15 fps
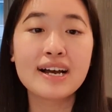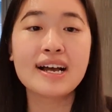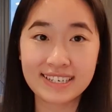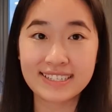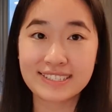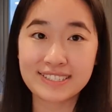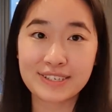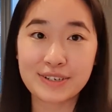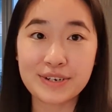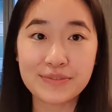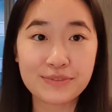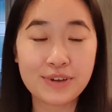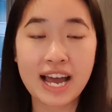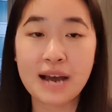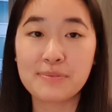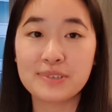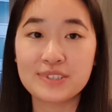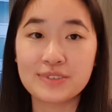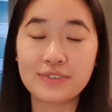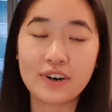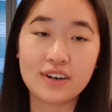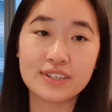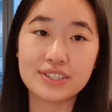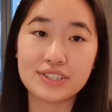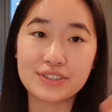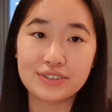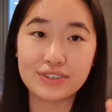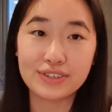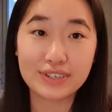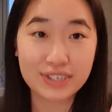And so if you happen to fall into
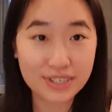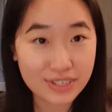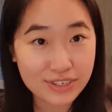the good